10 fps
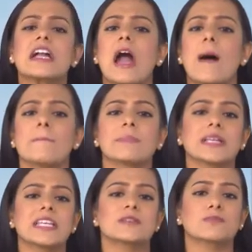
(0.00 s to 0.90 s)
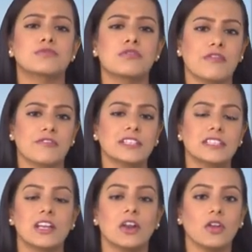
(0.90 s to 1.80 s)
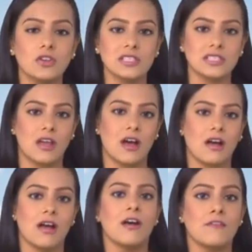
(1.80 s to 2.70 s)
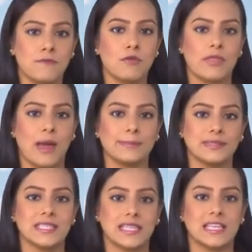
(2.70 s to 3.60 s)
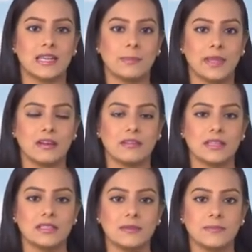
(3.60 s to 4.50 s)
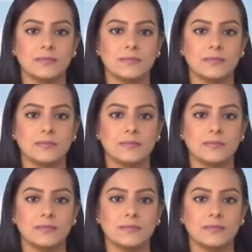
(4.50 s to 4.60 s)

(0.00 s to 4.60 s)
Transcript: company's profits and losses are for that particular period.